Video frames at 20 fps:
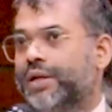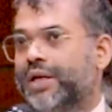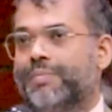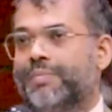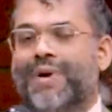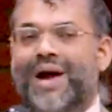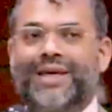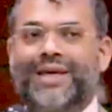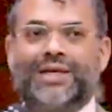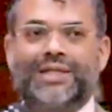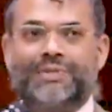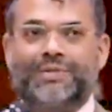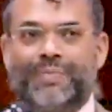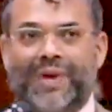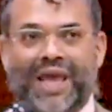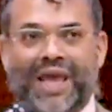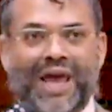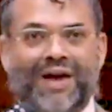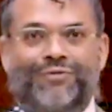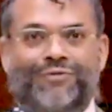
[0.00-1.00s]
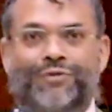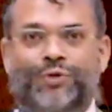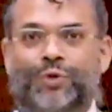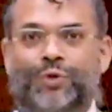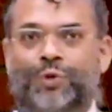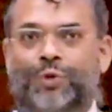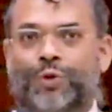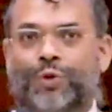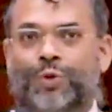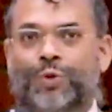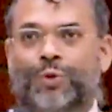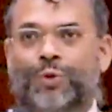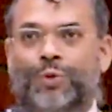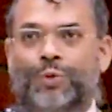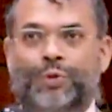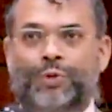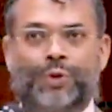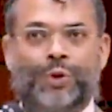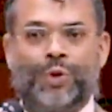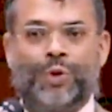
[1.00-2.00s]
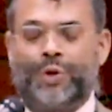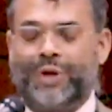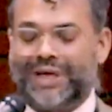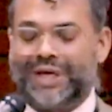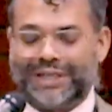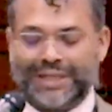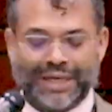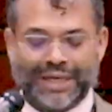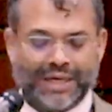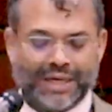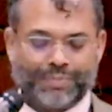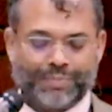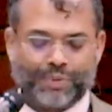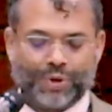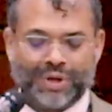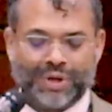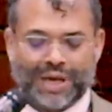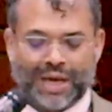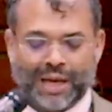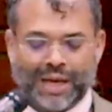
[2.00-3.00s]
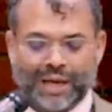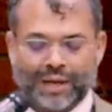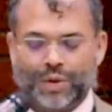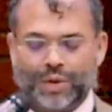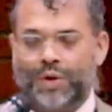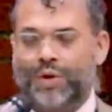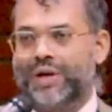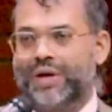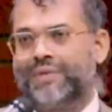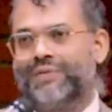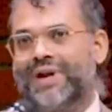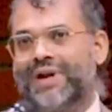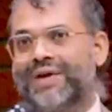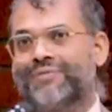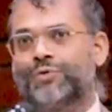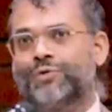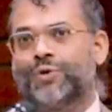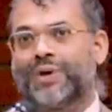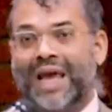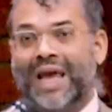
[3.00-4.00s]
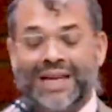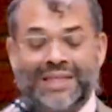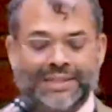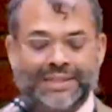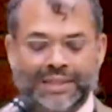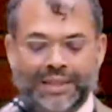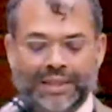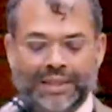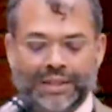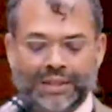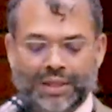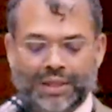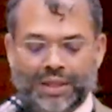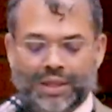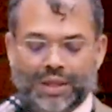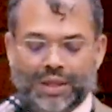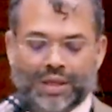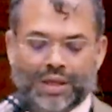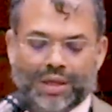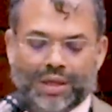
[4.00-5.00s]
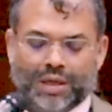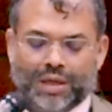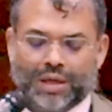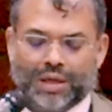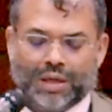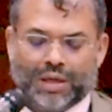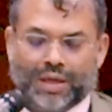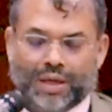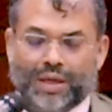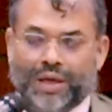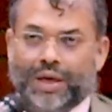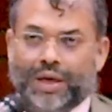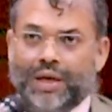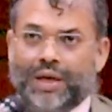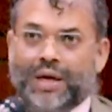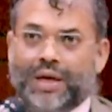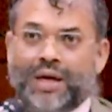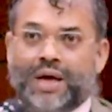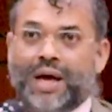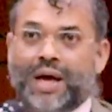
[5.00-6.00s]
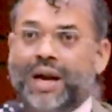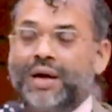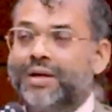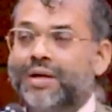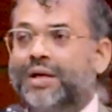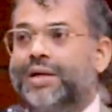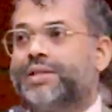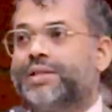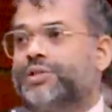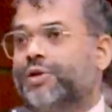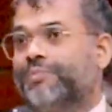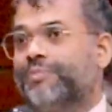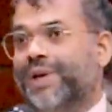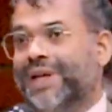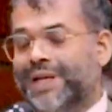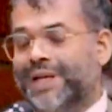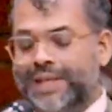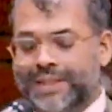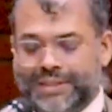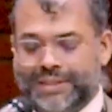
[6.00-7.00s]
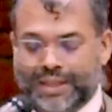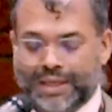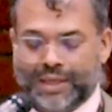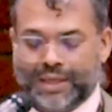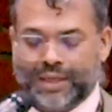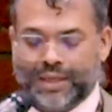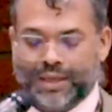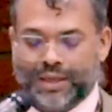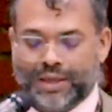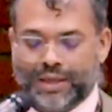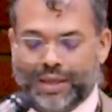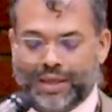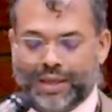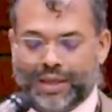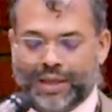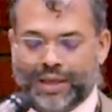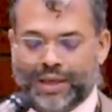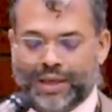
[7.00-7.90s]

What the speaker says: The buyers may have to return the product, or they will have to cancel hundreds of millions in